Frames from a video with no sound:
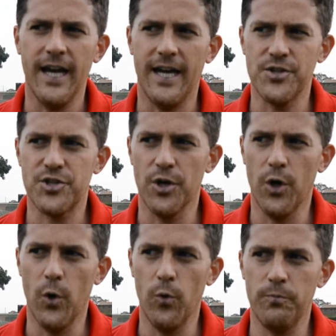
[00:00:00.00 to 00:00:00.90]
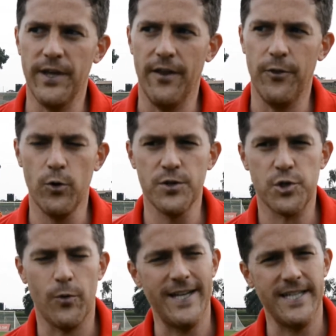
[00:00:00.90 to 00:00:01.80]
And so, yeah, those
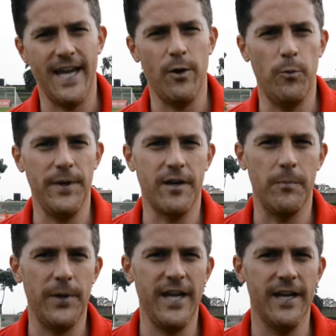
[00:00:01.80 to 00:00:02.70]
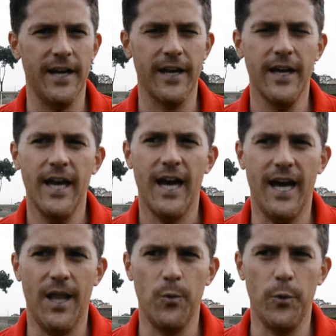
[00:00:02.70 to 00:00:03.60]
28 will be competing
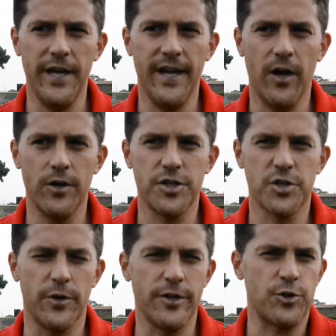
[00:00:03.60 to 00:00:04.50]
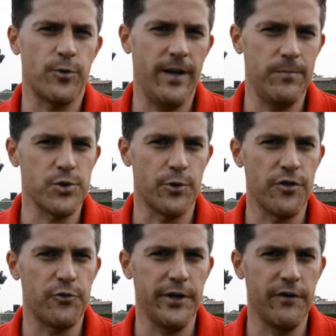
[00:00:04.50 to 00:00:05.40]
and we are just going to trim sort of
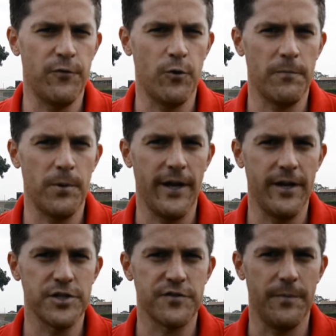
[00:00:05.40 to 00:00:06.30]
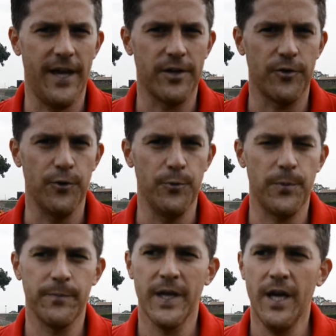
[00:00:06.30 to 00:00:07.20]
three or four players from that group.
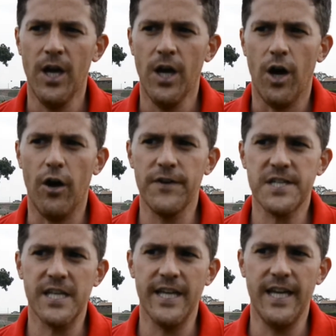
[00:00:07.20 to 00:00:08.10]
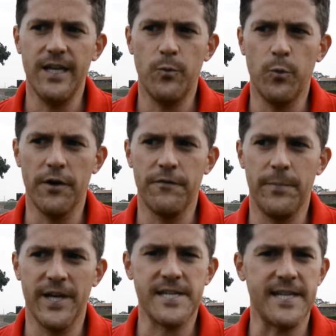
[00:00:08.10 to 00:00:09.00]
Obviously, one of the
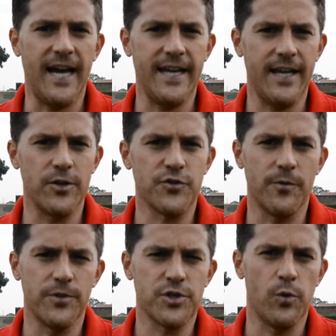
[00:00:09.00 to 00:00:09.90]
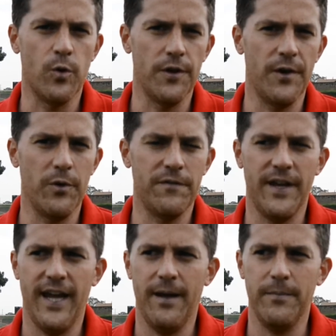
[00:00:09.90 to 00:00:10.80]
big standouts from the squad that we've
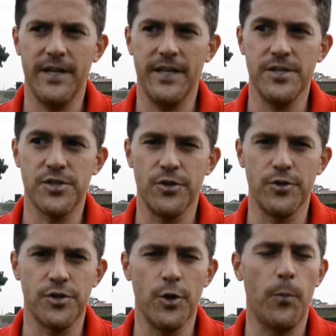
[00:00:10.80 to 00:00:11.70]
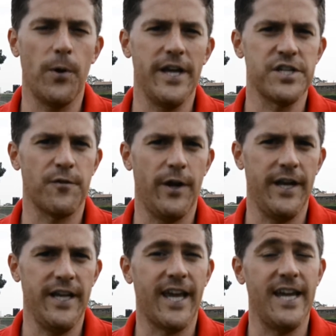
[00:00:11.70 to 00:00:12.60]
named is there's no place for
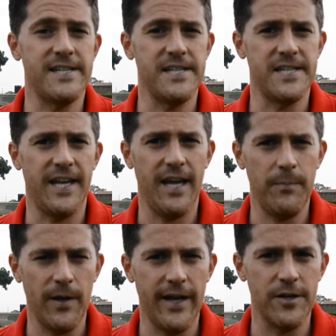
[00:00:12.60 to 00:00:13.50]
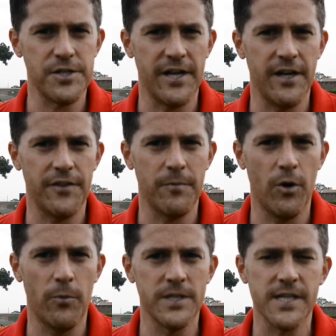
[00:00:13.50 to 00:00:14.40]
any KCCA players in it at the
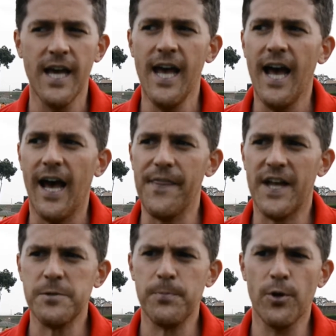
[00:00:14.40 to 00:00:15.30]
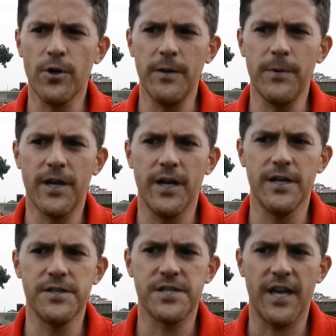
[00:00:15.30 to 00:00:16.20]
moment, and that's purely
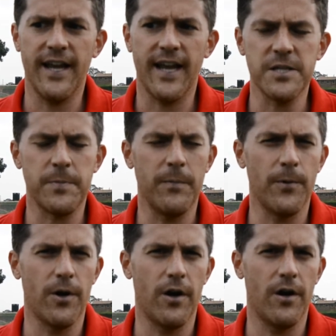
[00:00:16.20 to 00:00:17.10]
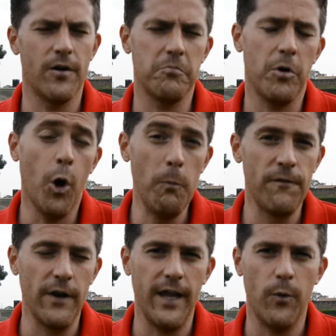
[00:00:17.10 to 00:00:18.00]
because I think, as people are
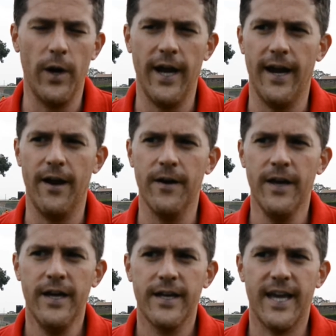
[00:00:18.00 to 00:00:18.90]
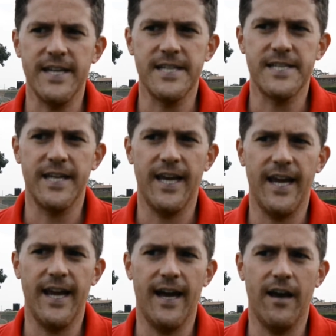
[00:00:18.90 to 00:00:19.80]
hopefully aware,
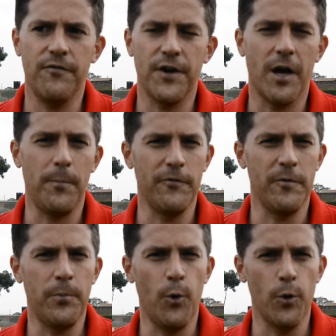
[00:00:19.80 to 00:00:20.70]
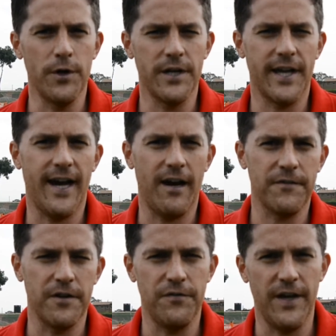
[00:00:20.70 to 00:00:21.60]
KCCA have a couple of important CAF
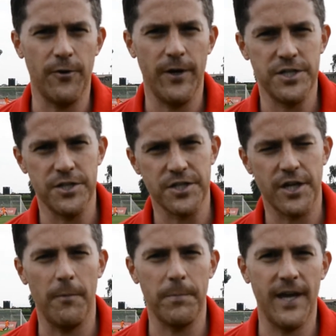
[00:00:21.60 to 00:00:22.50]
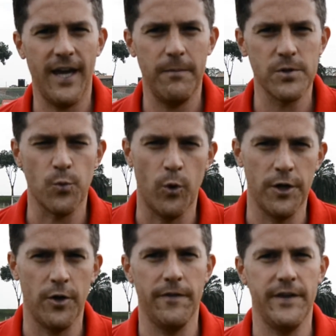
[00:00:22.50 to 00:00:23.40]
Confederations Cup games,
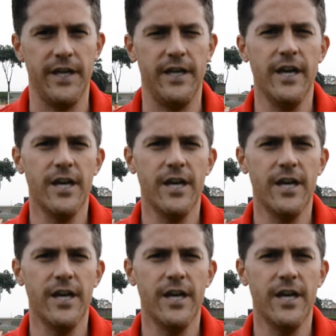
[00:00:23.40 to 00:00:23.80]
one on the